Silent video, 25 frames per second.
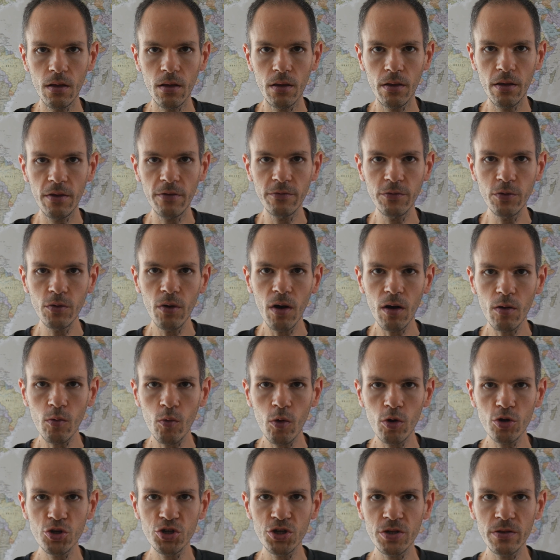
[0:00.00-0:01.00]
If you are
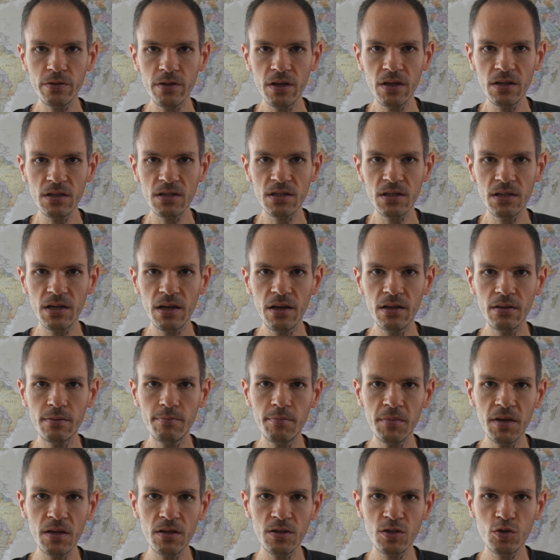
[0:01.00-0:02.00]
watching this, it
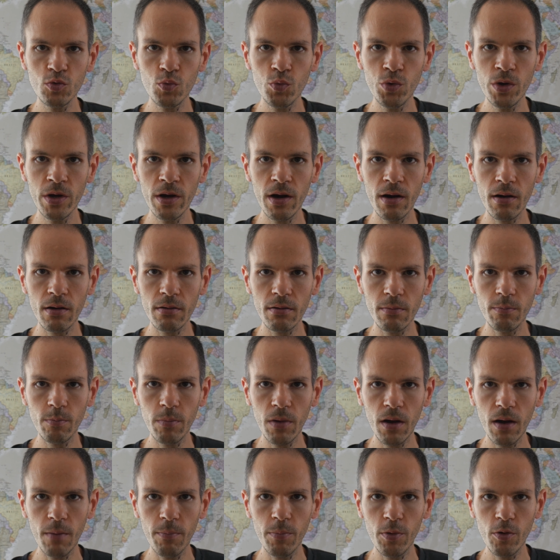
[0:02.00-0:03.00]
means we are
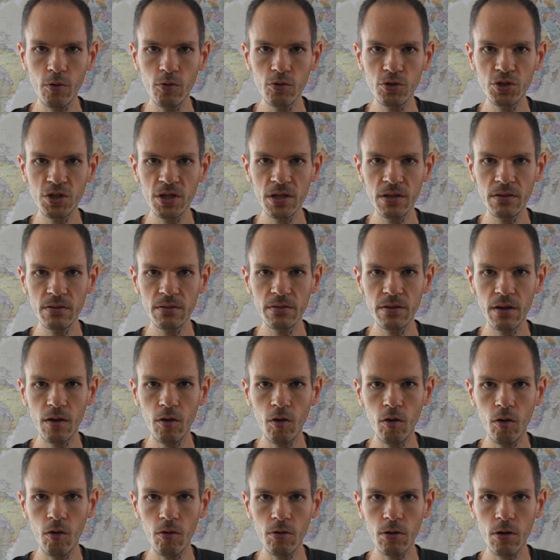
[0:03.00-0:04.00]
approaching the
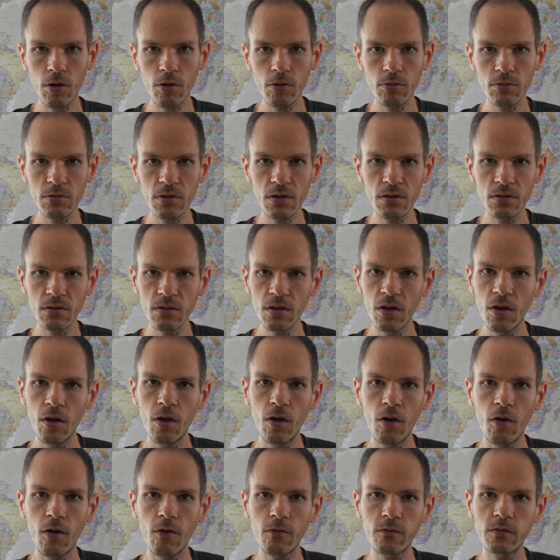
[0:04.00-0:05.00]
core content
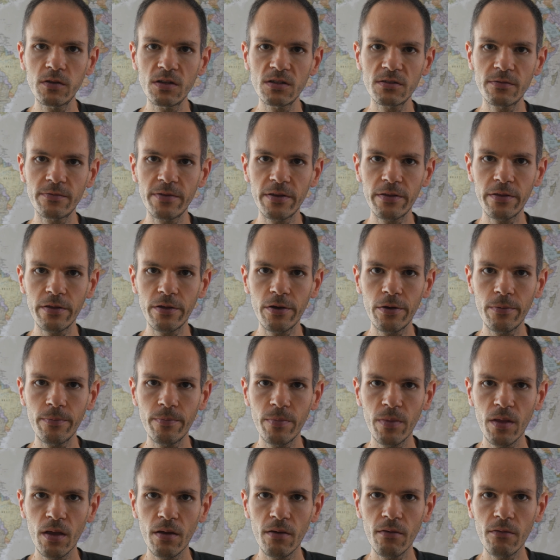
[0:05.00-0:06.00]
of this video.
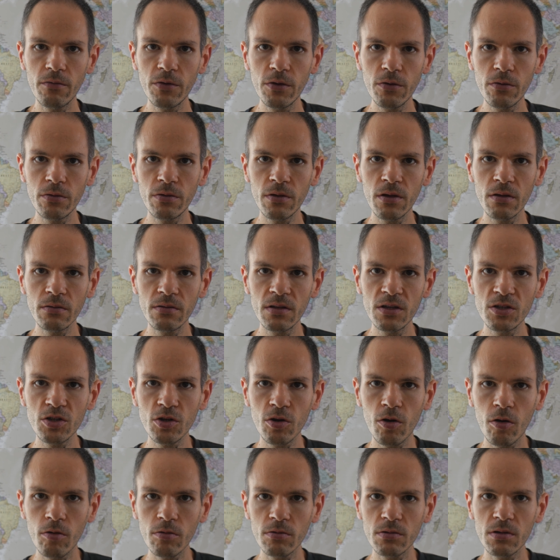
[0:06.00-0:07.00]
If you think this
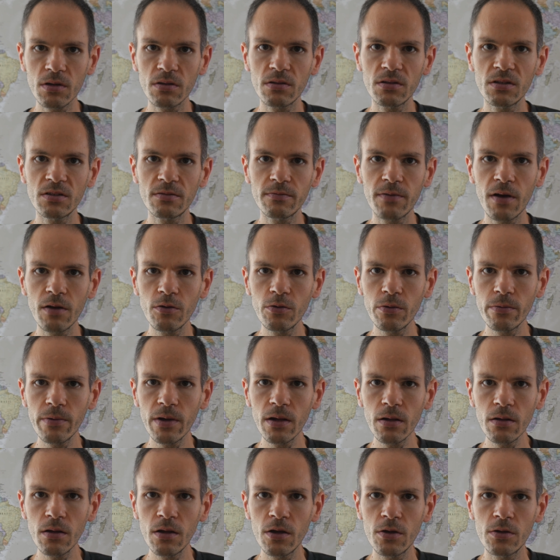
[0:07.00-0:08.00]
content is
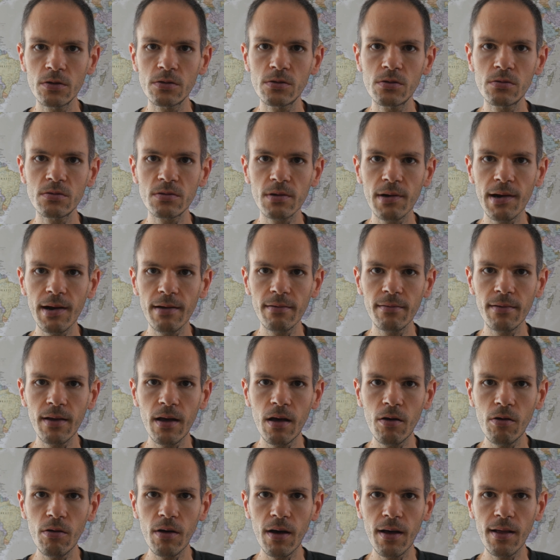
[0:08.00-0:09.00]
valuable, subscribe
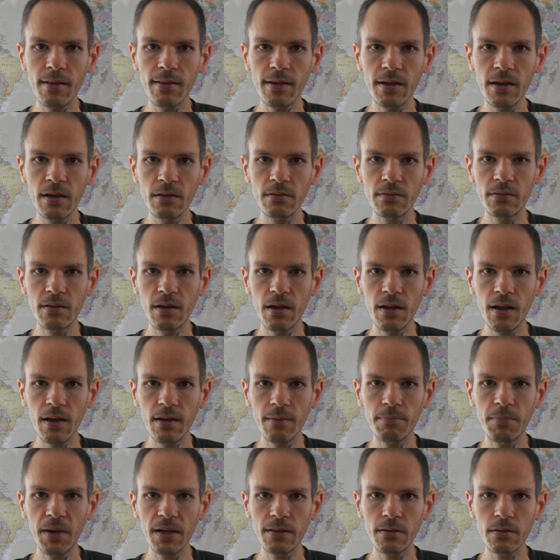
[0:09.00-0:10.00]
now and hit the
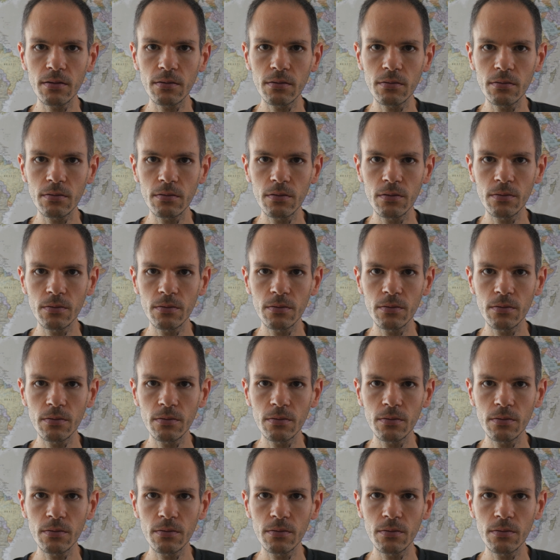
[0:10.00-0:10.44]
like button.